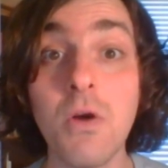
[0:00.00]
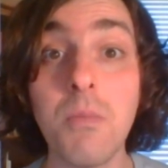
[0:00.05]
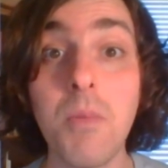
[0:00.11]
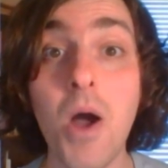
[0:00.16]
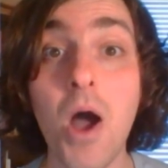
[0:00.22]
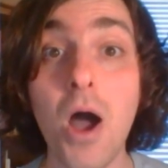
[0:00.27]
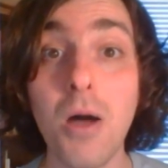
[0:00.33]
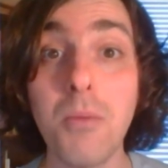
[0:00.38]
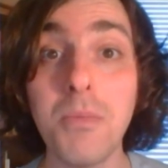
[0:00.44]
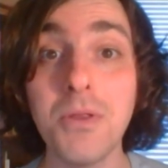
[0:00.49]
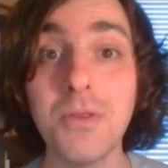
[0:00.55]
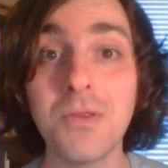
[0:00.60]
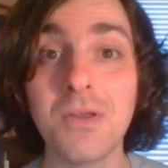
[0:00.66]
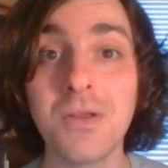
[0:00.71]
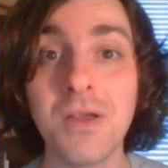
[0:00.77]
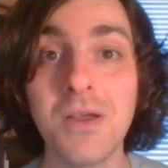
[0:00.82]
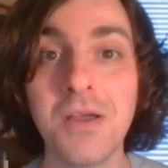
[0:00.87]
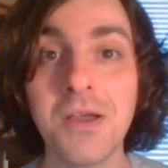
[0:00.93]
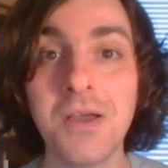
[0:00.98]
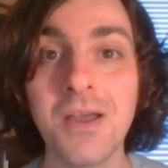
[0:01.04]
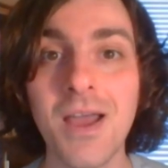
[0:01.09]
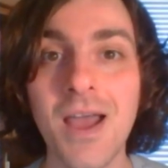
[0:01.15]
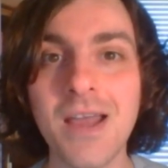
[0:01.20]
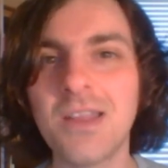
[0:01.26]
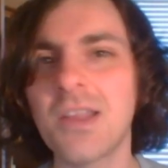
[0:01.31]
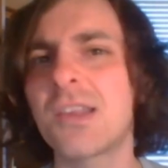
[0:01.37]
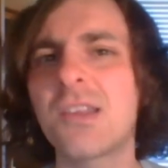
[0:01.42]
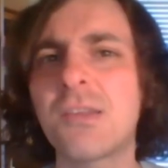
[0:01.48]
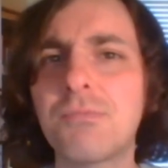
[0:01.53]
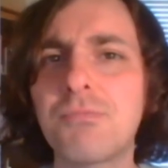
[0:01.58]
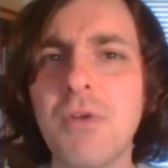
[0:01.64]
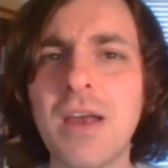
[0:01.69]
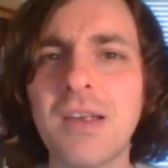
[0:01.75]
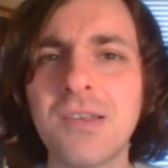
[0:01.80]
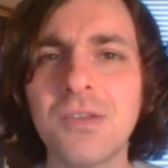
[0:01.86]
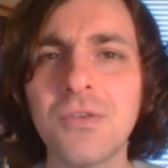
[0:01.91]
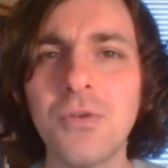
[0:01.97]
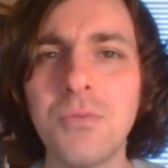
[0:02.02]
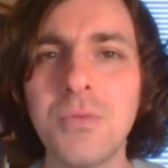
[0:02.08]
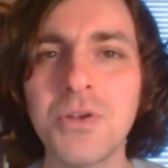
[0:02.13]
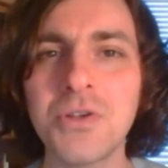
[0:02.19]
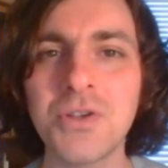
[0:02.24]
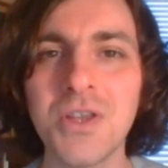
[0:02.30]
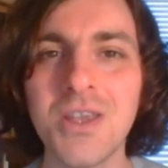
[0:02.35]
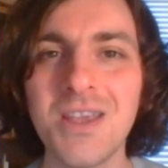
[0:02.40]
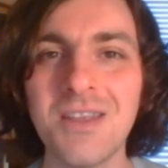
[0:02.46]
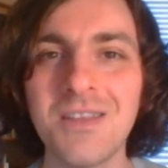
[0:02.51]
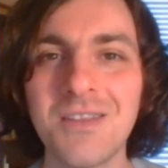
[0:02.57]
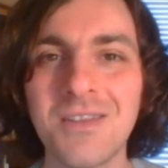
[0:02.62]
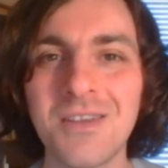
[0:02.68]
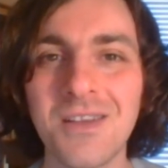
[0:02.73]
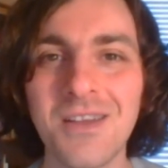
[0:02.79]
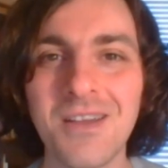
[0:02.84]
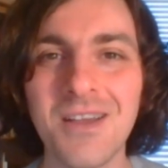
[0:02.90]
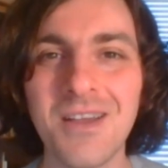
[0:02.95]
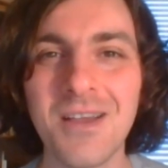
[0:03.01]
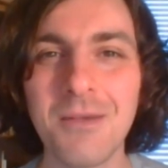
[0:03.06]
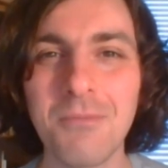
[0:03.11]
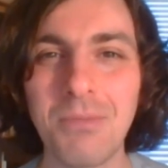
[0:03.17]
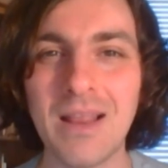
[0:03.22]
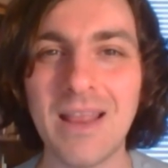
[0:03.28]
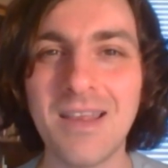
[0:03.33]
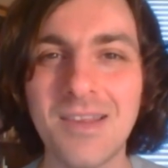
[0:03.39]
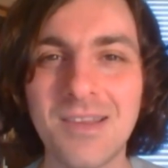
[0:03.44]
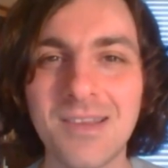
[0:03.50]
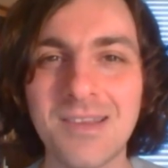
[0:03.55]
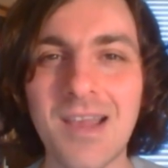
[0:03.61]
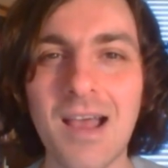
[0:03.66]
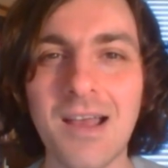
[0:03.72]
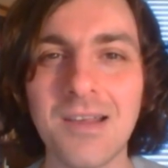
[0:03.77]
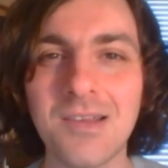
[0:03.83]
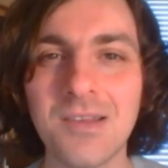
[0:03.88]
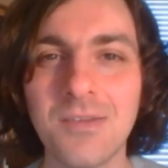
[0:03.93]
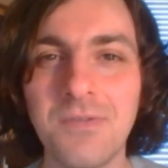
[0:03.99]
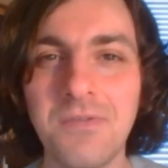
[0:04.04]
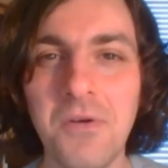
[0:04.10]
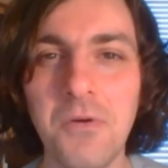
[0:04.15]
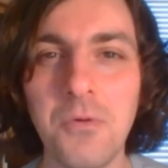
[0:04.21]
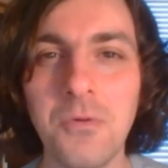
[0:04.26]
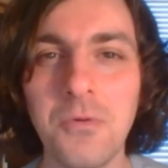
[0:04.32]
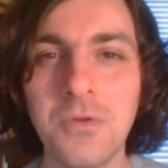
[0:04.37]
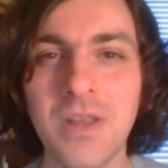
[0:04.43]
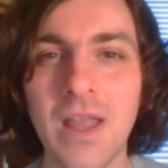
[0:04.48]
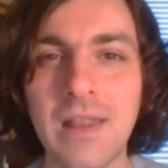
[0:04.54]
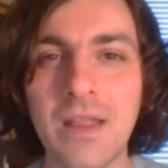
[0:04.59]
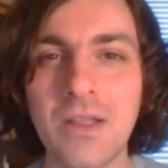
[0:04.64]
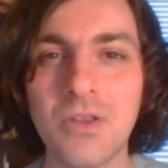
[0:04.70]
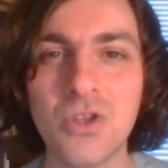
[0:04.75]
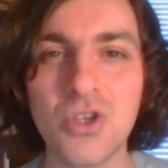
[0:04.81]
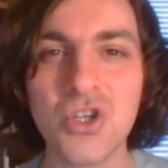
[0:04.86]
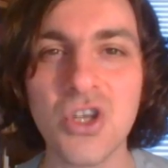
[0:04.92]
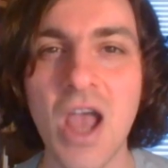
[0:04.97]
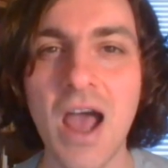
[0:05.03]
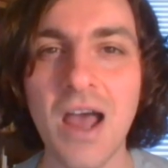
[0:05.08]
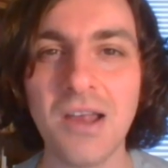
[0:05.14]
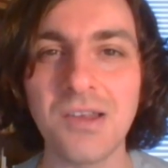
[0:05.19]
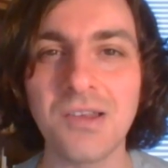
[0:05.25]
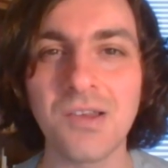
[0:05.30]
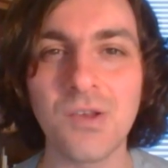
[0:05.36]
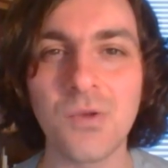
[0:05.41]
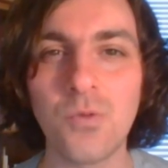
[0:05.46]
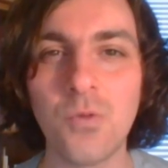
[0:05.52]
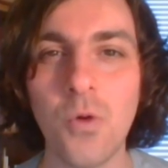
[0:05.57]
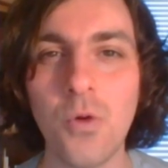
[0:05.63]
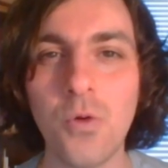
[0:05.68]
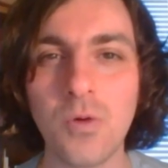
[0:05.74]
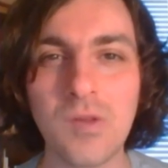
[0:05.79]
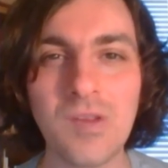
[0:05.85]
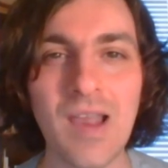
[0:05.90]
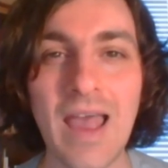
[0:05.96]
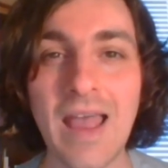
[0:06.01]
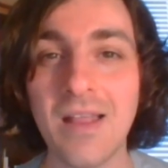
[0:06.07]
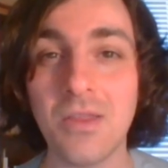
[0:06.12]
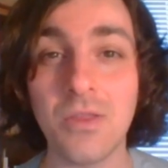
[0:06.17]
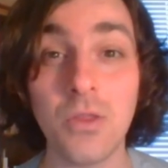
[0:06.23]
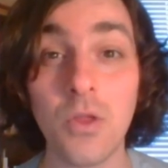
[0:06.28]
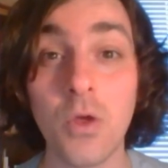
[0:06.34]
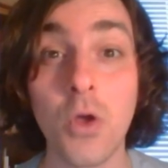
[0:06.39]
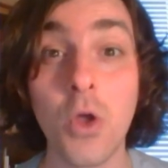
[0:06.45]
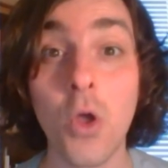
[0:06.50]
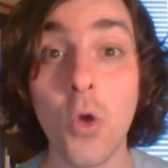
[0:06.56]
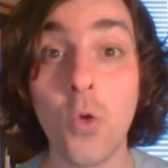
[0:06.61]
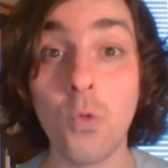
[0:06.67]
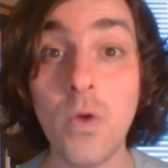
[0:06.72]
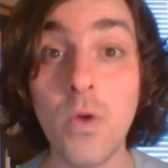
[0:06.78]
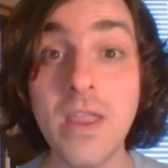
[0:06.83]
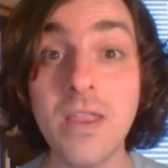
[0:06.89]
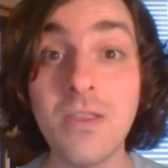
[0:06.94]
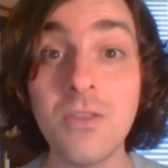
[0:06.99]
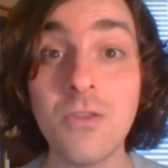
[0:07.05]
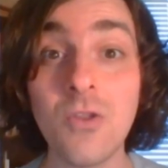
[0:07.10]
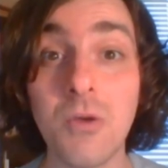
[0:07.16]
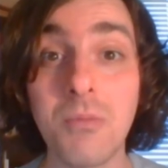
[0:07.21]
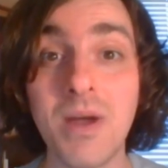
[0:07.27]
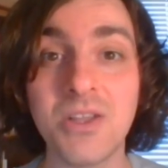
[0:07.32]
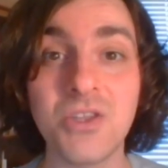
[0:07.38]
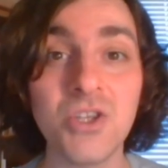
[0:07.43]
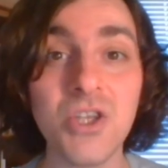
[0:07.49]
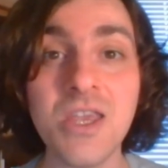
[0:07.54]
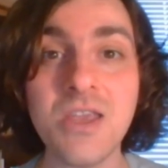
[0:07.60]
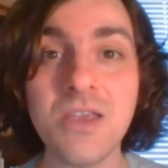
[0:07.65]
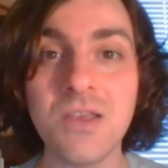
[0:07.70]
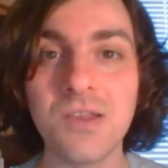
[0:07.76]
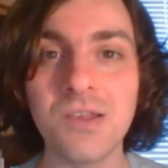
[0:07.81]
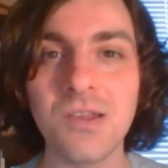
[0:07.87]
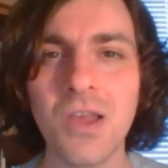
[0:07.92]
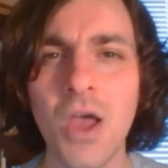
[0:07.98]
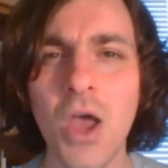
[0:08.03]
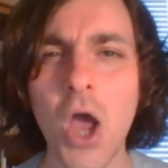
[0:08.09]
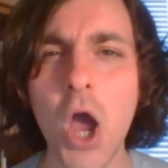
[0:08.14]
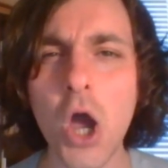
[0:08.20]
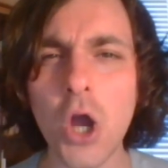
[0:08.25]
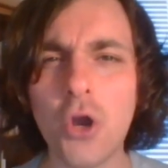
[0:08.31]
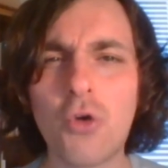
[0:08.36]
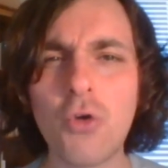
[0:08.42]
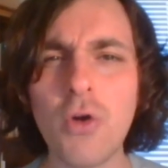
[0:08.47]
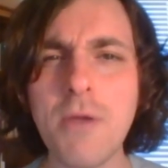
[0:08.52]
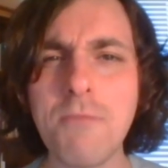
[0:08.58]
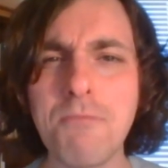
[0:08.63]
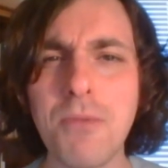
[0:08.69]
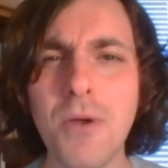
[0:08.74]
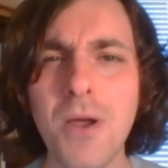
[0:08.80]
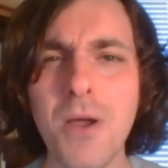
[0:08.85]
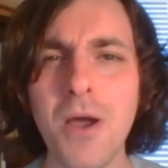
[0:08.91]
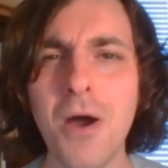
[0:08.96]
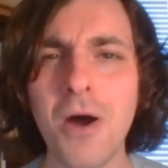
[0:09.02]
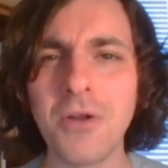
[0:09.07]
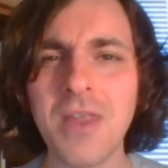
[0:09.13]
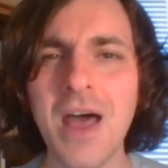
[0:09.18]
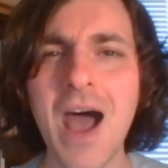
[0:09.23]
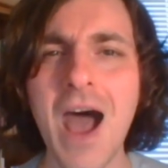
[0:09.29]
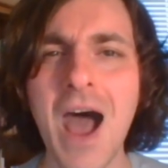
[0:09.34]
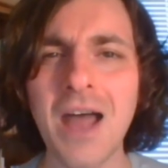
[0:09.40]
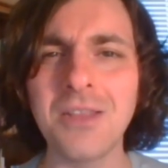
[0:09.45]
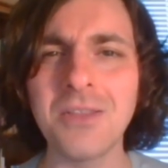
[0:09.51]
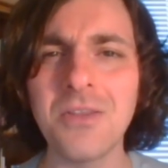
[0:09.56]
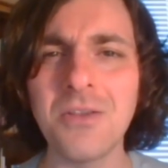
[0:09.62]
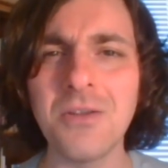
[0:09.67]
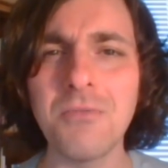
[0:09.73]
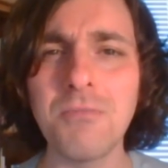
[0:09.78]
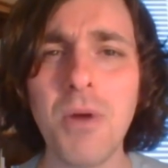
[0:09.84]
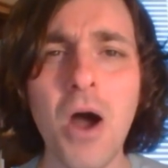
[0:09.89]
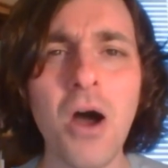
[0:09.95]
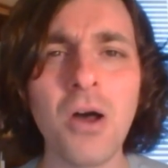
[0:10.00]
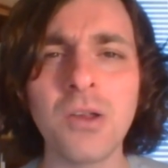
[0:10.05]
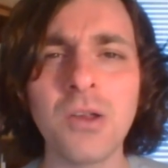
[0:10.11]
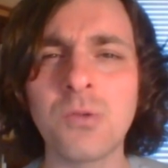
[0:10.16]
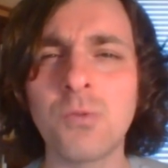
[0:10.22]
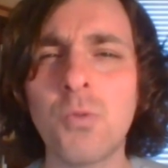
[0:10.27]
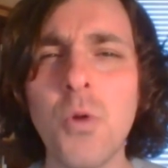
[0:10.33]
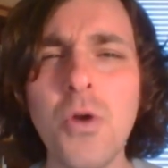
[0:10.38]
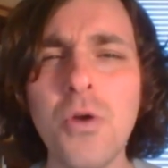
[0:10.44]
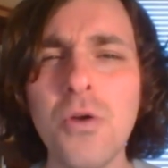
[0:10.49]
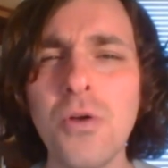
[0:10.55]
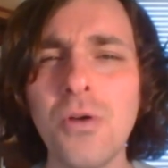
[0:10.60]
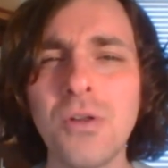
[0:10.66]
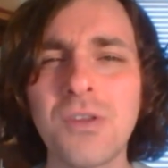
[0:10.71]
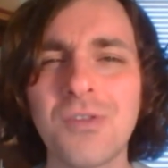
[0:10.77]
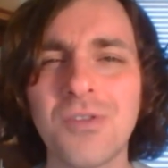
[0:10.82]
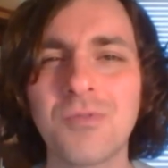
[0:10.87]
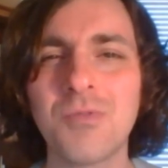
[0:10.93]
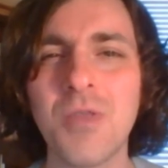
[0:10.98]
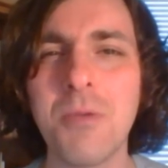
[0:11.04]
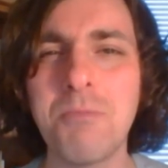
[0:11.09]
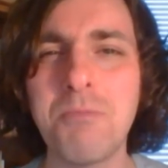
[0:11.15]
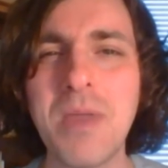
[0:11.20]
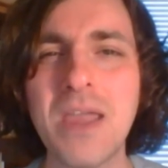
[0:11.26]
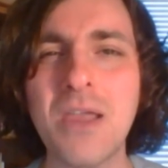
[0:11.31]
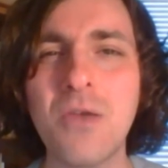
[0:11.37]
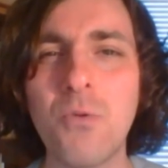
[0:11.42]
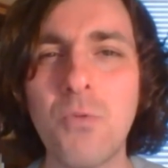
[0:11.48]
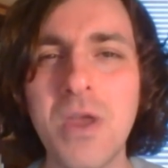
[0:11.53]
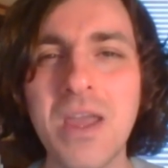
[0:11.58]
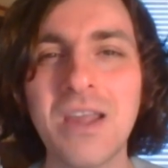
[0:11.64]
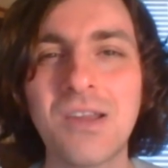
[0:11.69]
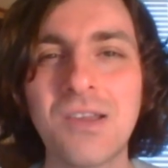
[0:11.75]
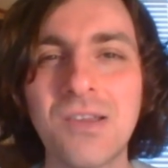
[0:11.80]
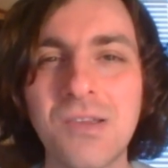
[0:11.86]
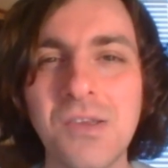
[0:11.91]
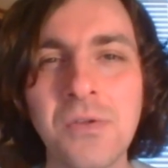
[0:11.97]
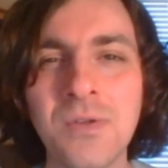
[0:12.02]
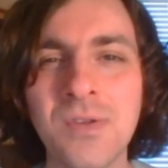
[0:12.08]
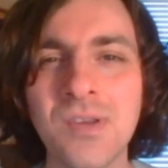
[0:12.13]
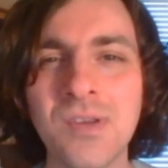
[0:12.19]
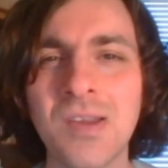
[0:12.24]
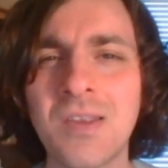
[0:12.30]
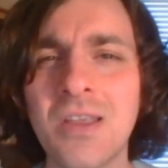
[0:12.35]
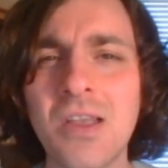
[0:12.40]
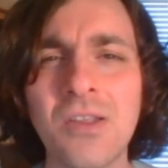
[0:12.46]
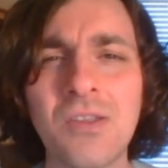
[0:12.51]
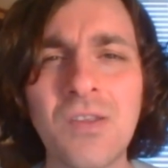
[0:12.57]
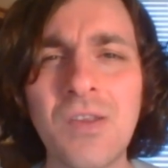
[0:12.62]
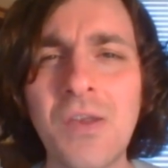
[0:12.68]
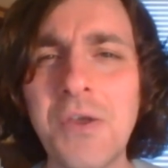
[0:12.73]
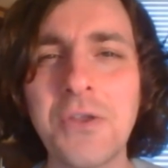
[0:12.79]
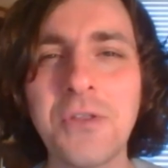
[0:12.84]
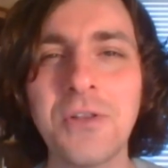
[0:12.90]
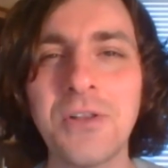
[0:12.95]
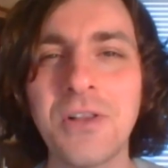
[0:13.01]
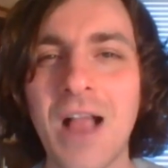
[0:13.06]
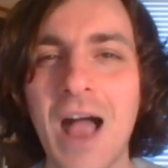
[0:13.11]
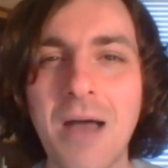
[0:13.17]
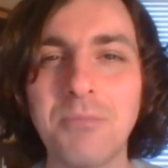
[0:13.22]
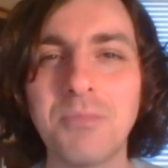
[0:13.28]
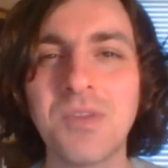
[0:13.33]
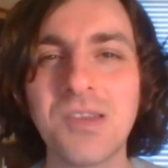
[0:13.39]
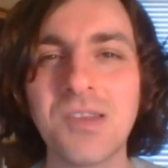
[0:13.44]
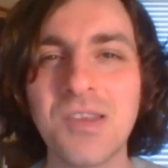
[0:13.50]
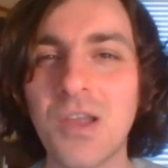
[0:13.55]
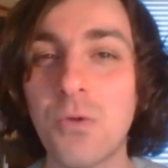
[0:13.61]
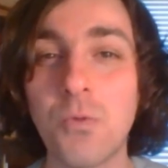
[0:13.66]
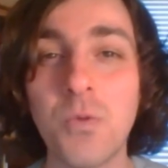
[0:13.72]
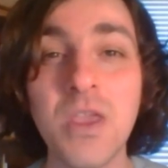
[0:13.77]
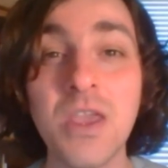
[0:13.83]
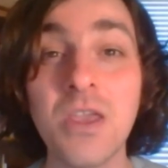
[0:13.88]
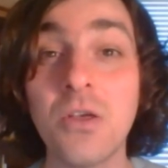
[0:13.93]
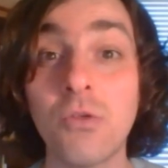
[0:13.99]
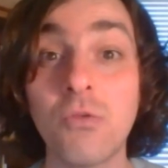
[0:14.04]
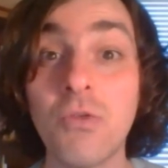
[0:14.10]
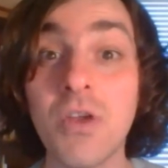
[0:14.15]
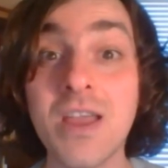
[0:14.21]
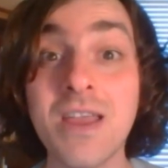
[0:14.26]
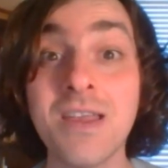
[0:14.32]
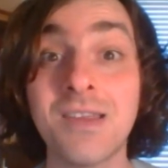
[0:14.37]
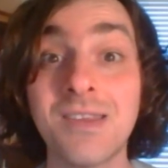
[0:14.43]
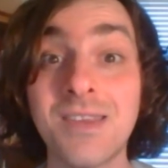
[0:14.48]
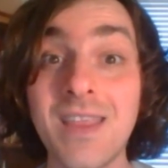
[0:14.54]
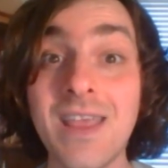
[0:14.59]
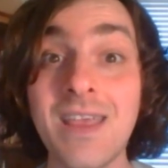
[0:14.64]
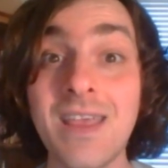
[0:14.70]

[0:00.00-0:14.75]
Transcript: apartment, an espresso machine, play saxophone and a jazz quartet, the wind on my cheeks, a grip on the handlebars, worlds from the big wig suits and the eternal hamster wheel race.